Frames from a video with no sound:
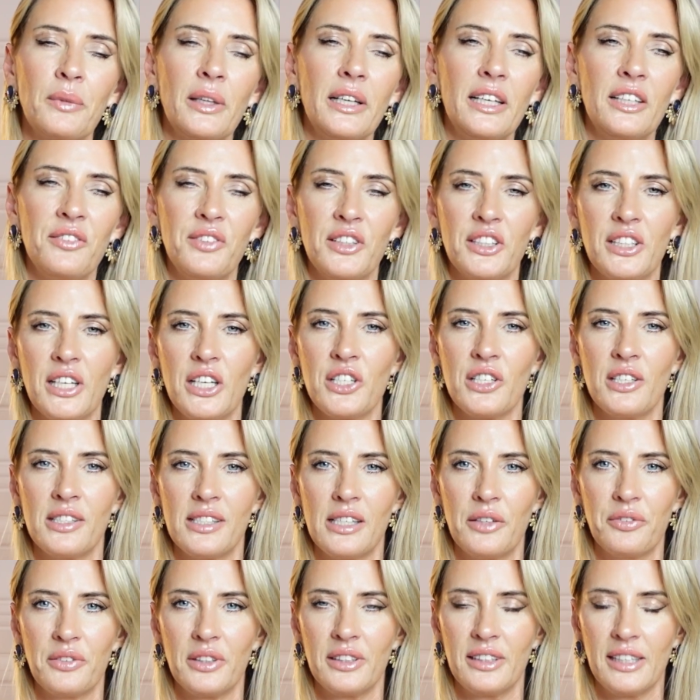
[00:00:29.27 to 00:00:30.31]
invitation
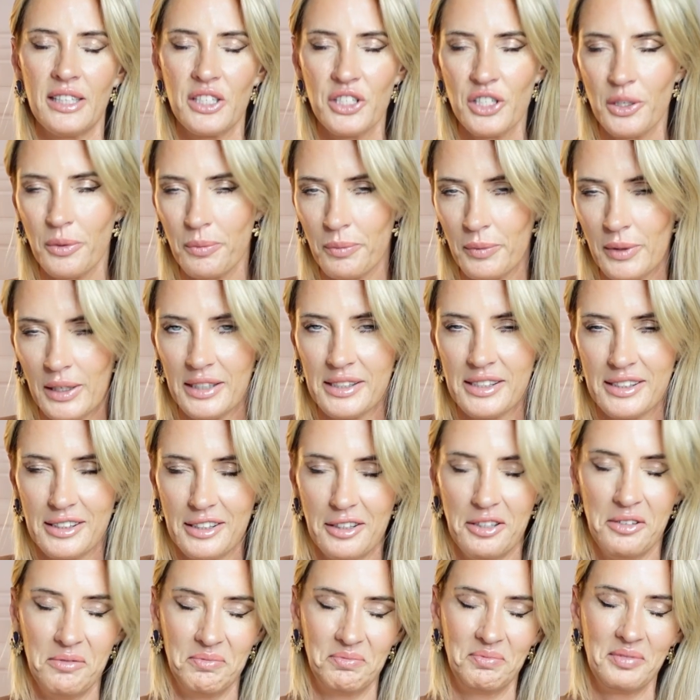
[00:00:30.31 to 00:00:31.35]
save
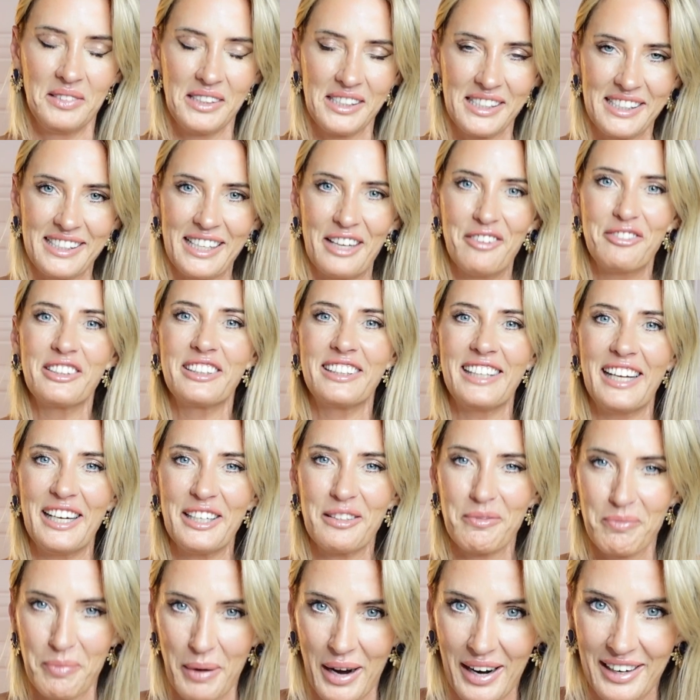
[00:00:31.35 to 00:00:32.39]
the
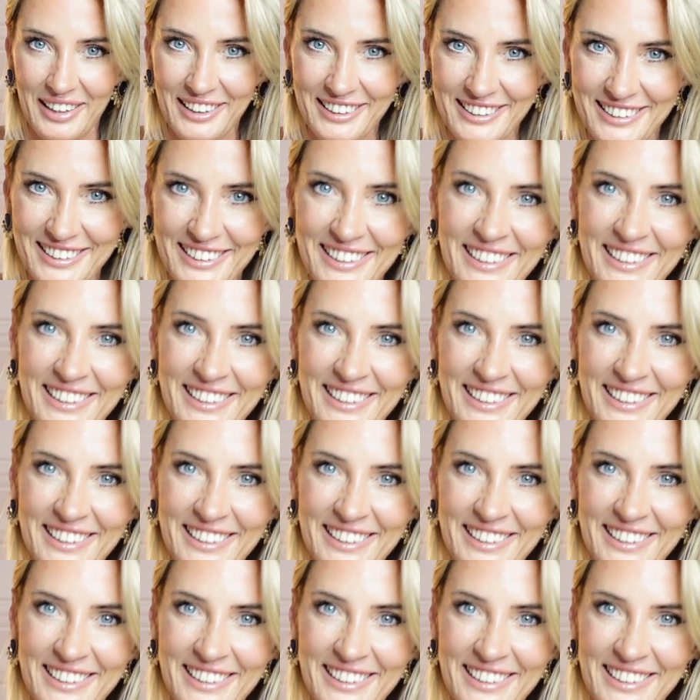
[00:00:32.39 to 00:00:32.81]
date part.